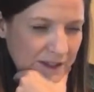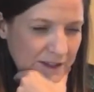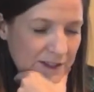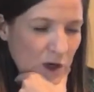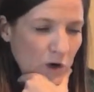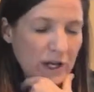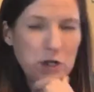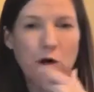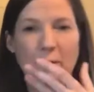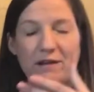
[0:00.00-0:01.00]
So, you
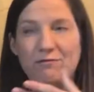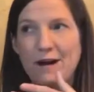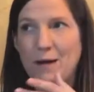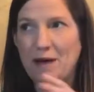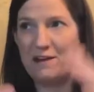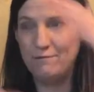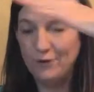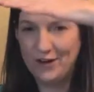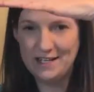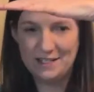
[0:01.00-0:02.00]
know, it went from, at a
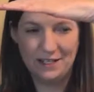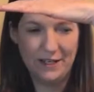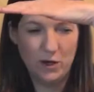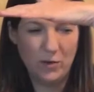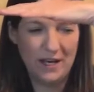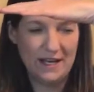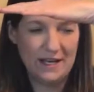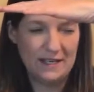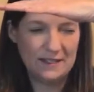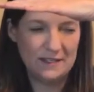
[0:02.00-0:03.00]
foot, it
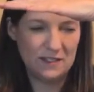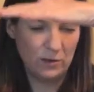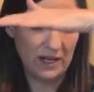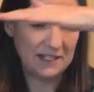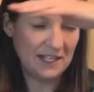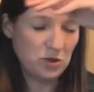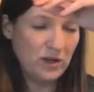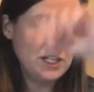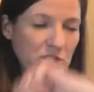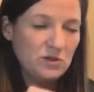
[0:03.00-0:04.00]
was,
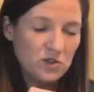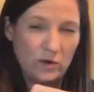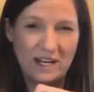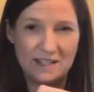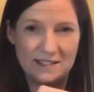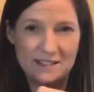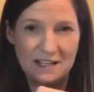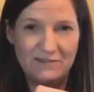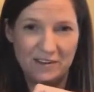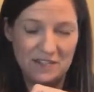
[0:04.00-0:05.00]
22 swings
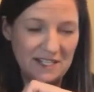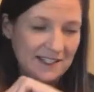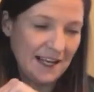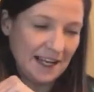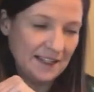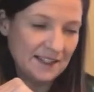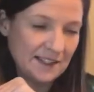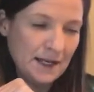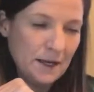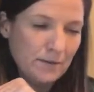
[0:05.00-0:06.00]
in 15
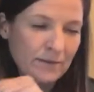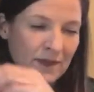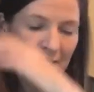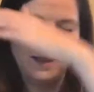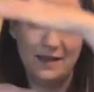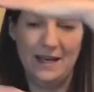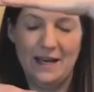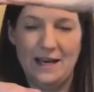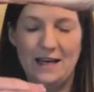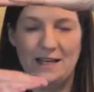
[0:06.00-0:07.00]
seconds.
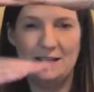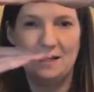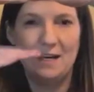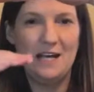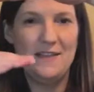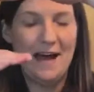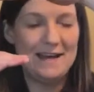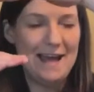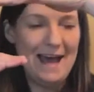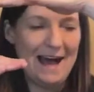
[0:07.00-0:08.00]
And cutting that
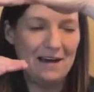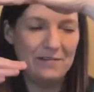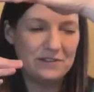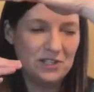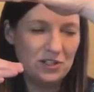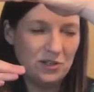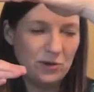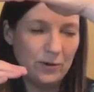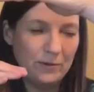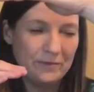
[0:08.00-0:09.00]
in half
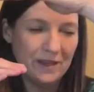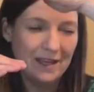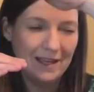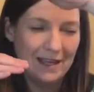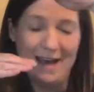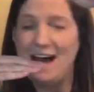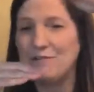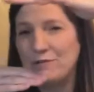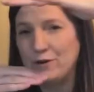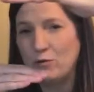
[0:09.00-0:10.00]
to a
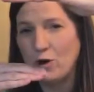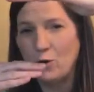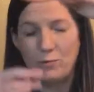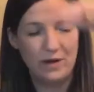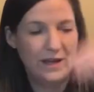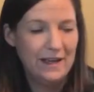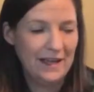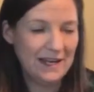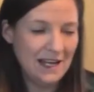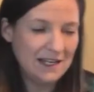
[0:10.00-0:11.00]
1/2 foot rope,
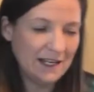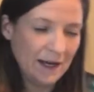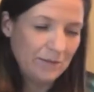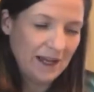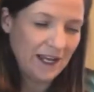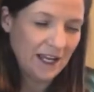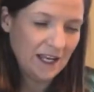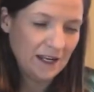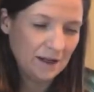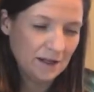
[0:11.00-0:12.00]
it ended up
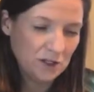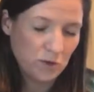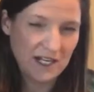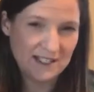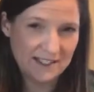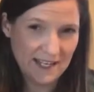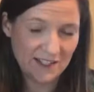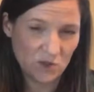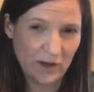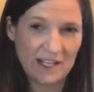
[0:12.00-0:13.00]
being
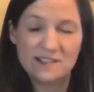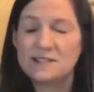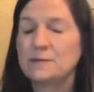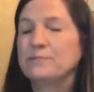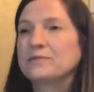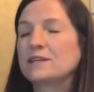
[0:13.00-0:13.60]
26 swings.